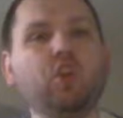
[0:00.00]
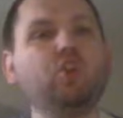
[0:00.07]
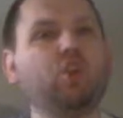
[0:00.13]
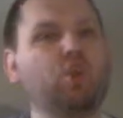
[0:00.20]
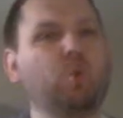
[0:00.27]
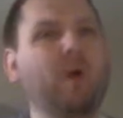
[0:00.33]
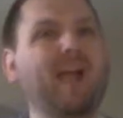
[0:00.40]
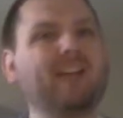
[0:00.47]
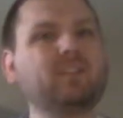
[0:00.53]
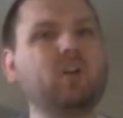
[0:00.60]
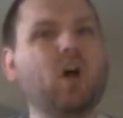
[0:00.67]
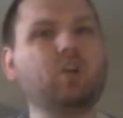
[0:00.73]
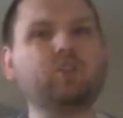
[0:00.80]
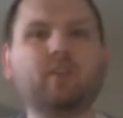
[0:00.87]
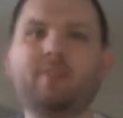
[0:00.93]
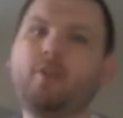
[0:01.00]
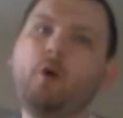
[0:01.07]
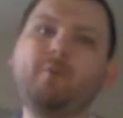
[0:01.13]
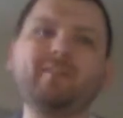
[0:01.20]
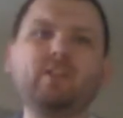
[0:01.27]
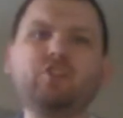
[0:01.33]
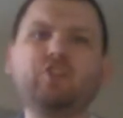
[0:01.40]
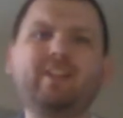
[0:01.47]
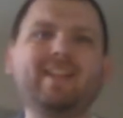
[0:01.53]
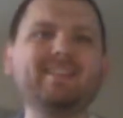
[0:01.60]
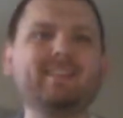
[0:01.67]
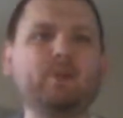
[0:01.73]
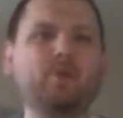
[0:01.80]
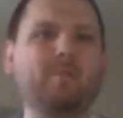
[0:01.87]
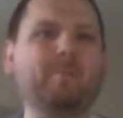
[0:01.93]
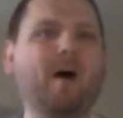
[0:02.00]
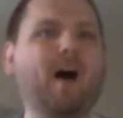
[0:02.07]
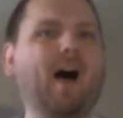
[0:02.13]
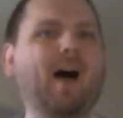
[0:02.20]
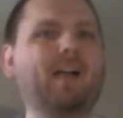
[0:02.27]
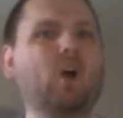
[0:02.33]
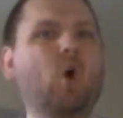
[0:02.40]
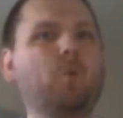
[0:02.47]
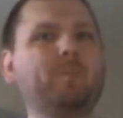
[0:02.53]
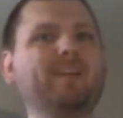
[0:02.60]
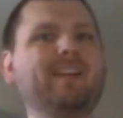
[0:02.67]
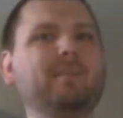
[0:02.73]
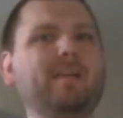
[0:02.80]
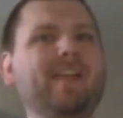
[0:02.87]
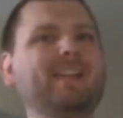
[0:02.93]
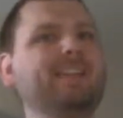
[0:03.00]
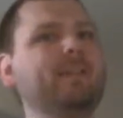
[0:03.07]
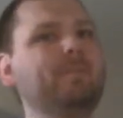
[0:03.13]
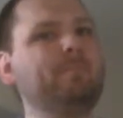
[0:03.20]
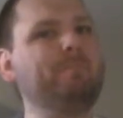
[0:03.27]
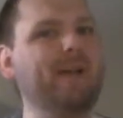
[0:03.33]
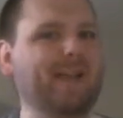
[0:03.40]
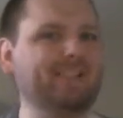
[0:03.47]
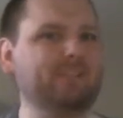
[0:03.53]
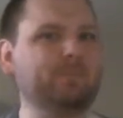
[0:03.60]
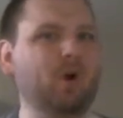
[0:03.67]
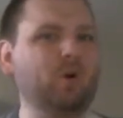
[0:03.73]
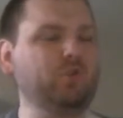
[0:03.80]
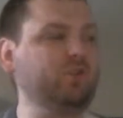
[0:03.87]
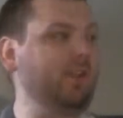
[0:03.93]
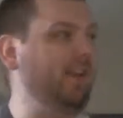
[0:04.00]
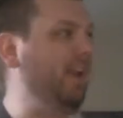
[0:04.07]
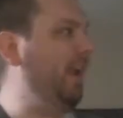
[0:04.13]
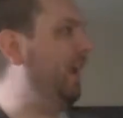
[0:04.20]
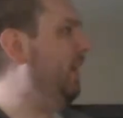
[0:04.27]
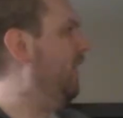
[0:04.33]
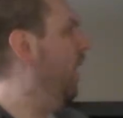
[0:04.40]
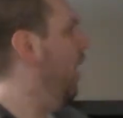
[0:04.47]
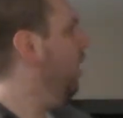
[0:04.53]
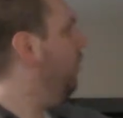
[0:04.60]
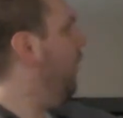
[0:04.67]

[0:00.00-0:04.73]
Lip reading: You're a quack doctor throwing ingredients into a pot hoping to make the best potion in